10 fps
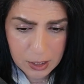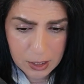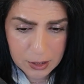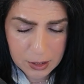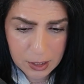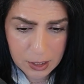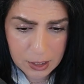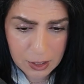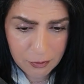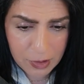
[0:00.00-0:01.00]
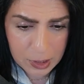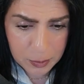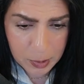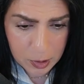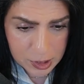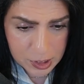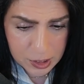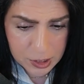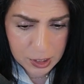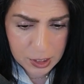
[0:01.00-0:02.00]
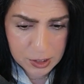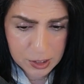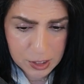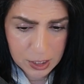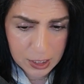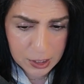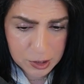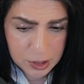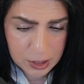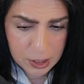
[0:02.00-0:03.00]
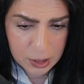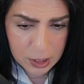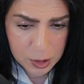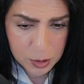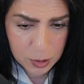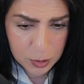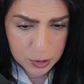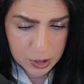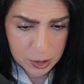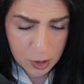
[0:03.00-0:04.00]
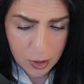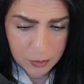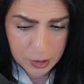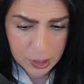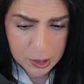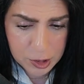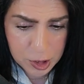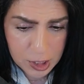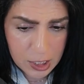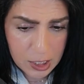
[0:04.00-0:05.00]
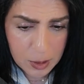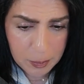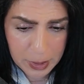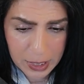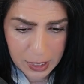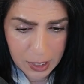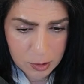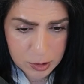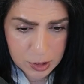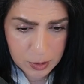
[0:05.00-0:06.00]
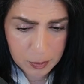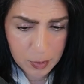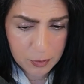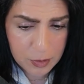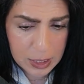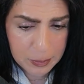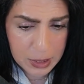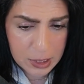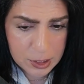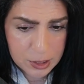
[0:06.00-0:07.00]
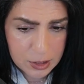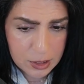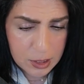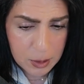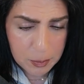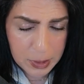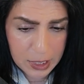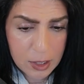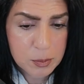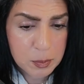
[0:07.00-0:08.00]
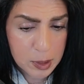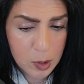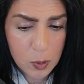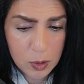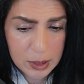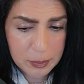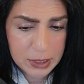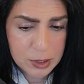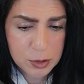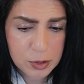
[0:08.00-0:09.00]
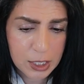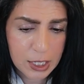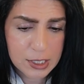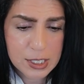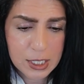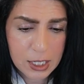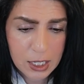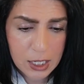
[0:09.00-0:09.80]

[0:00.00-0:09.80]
then invalid policy triggers escalation, then excluded coverage, payout above limit, payout below limit. So you can see